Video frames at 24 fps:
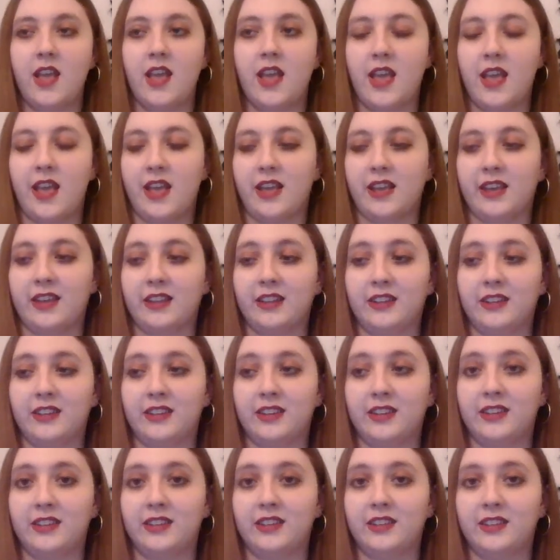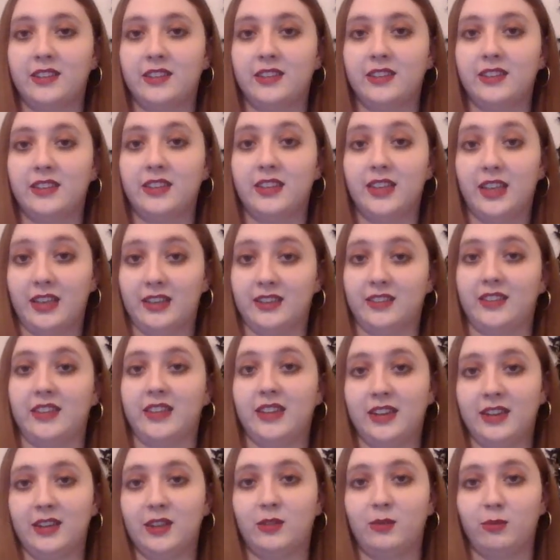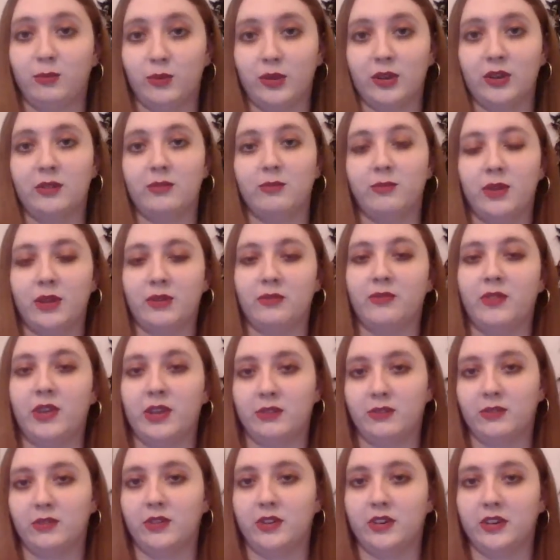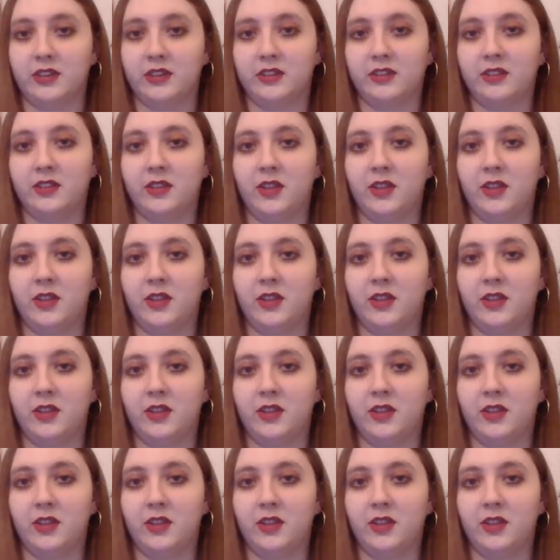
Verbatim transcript: and yes, it is one of my favorite